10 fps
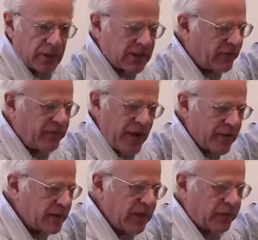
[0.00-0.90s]
That's a
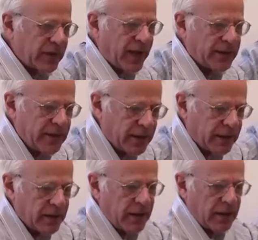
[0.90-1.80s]
very different
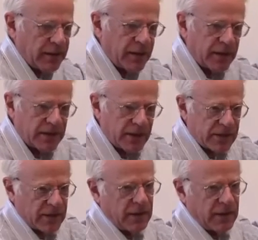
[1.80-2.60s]
idea than exists